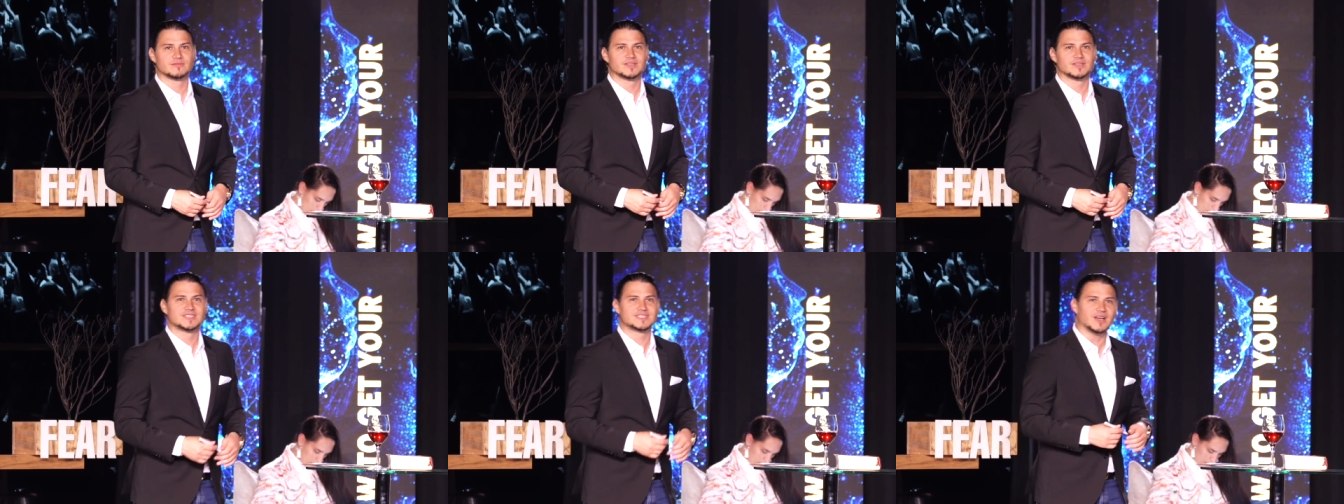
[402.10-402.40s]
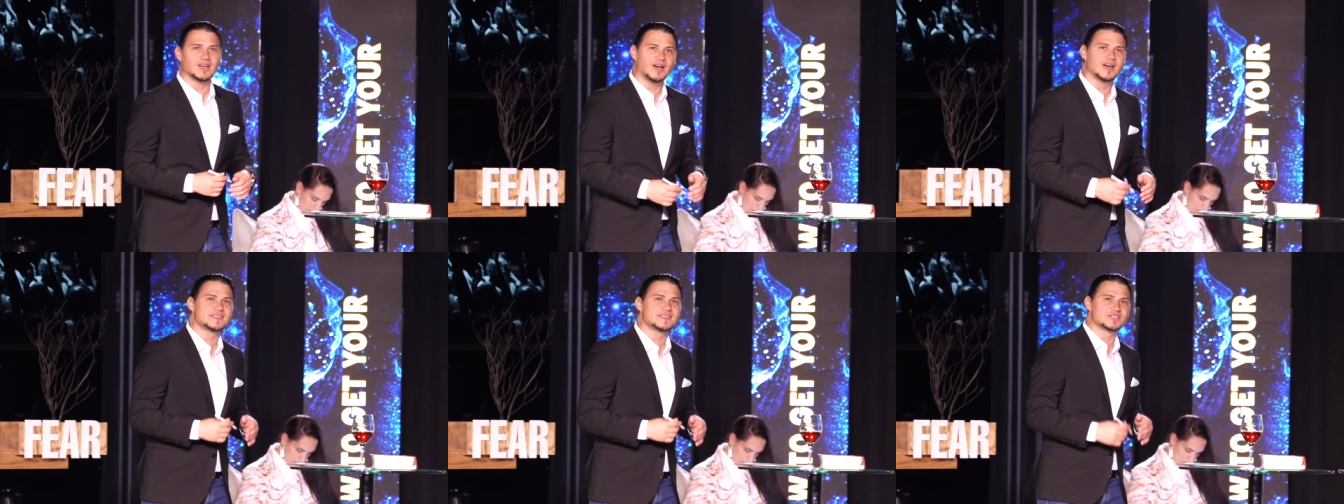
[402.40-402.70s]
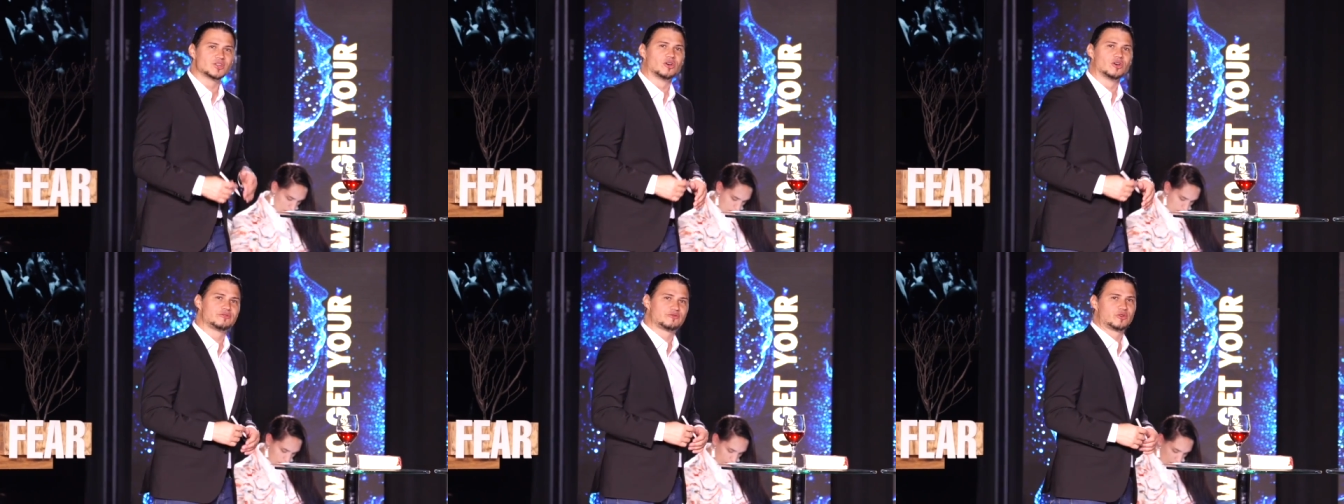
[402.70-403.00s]
Tithes
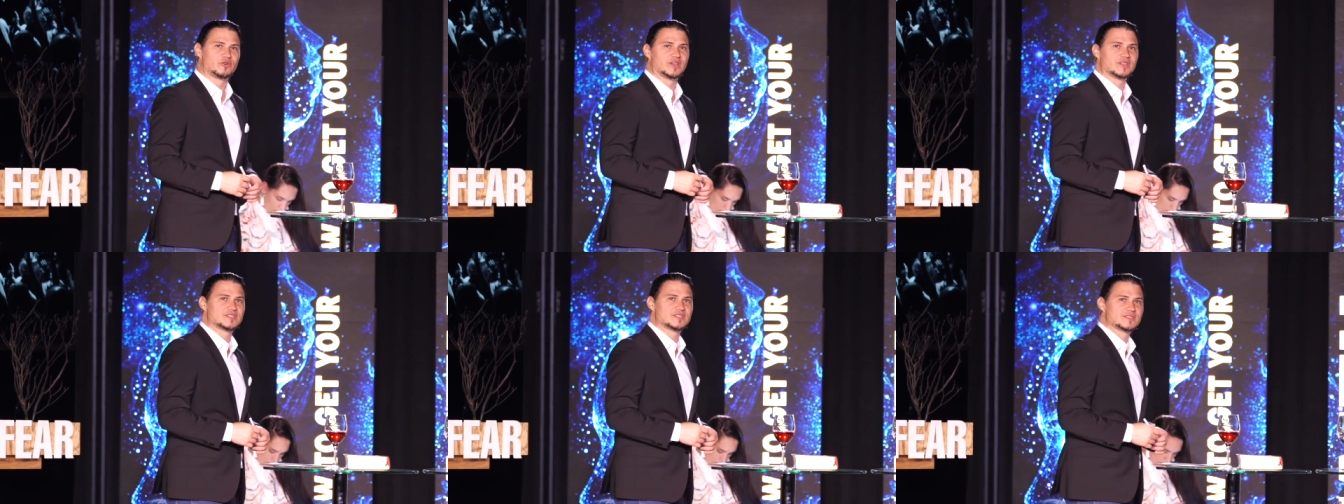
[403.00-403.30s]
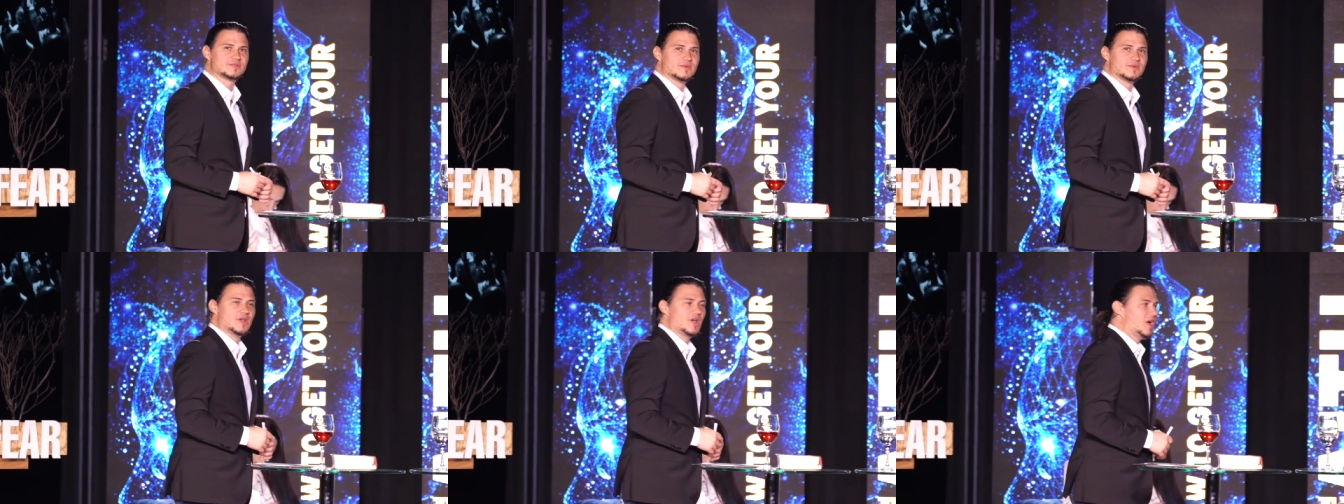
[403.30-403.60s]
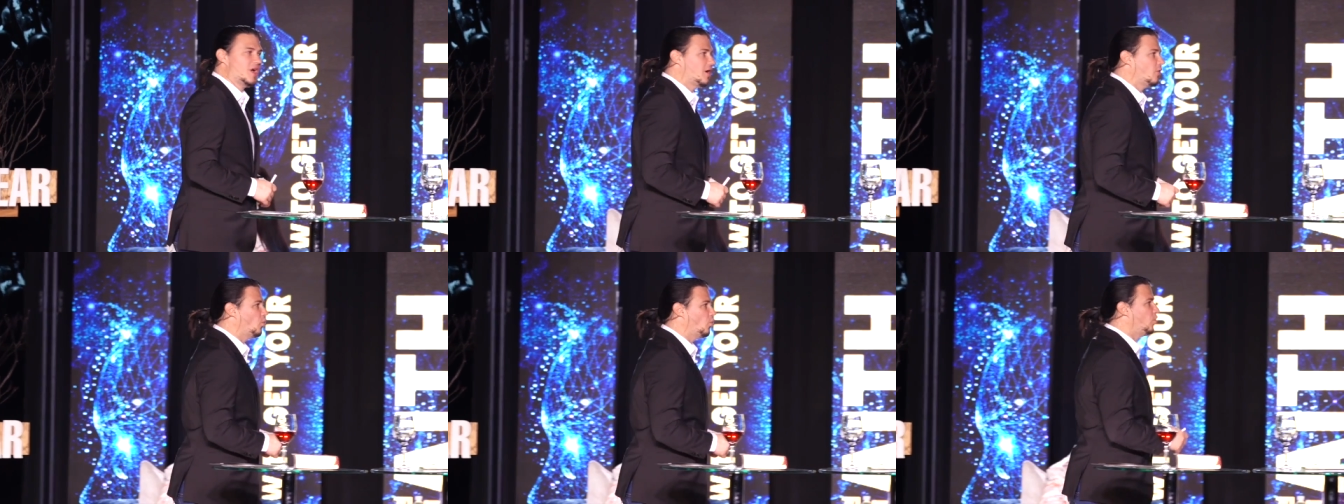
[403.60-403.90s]
and offerings.
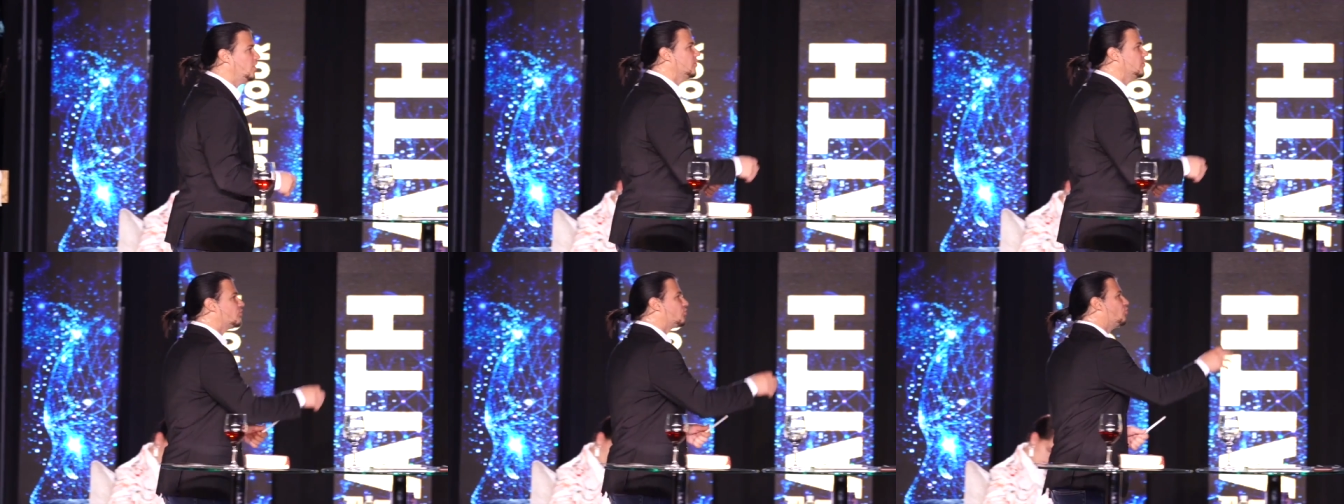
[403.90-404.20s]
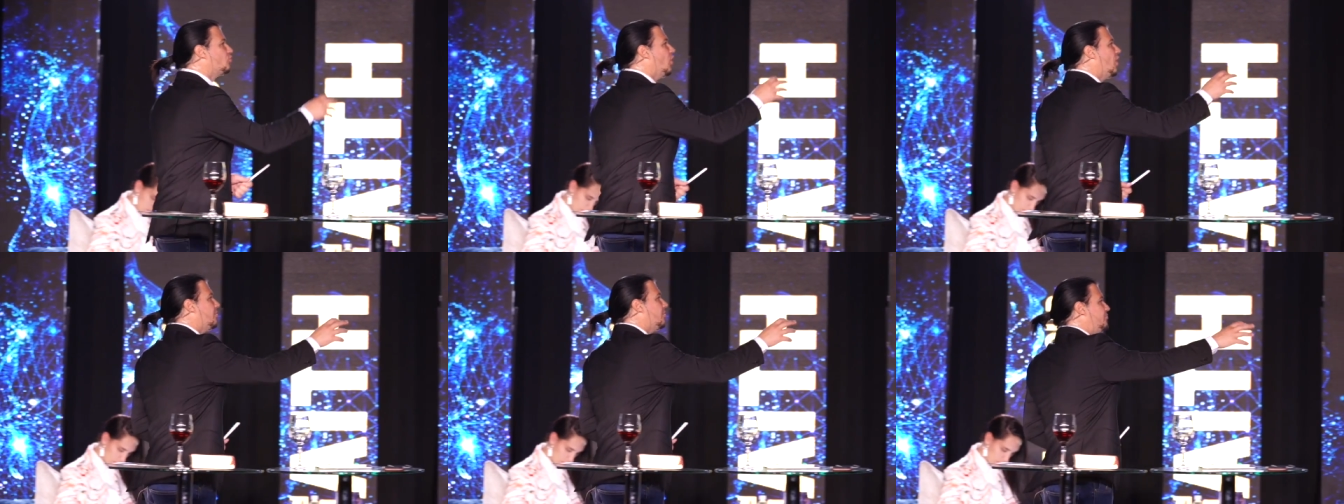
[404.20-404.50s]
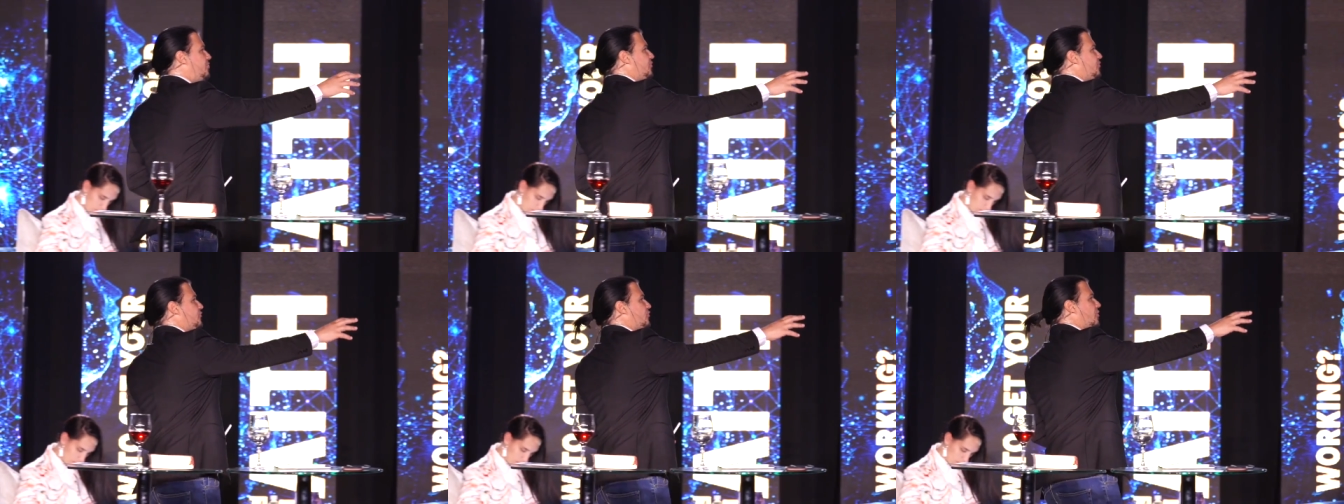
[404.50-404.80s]
We rob
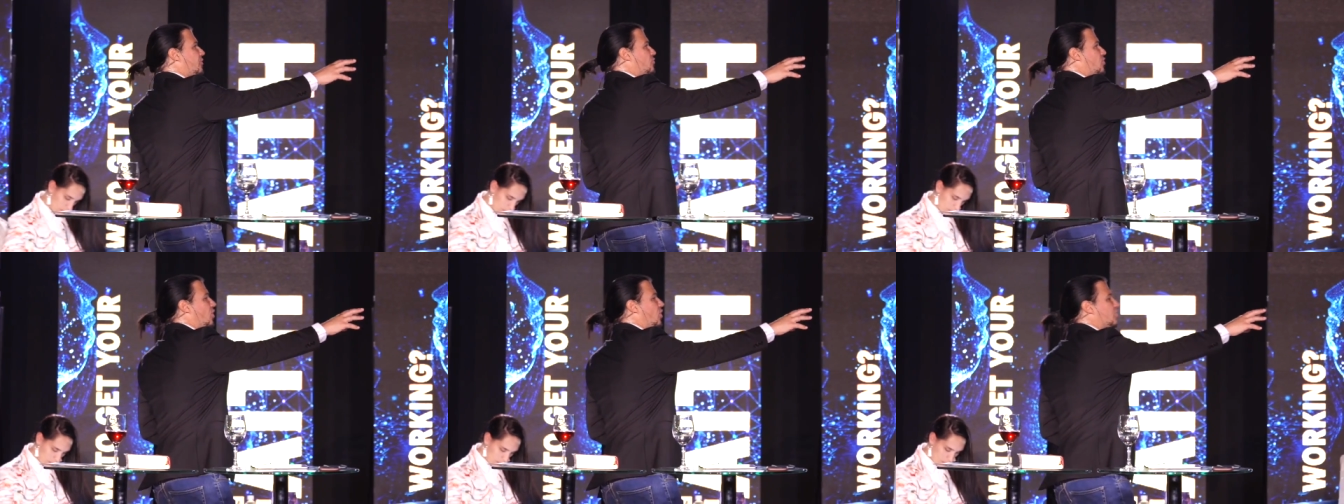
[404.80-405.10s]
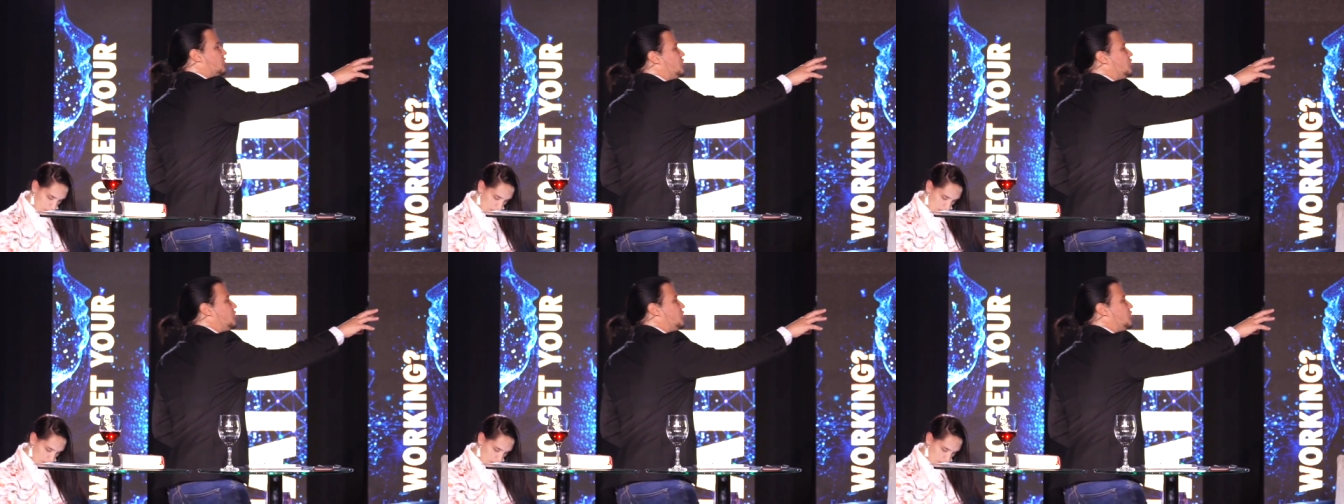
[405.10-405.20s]
from God.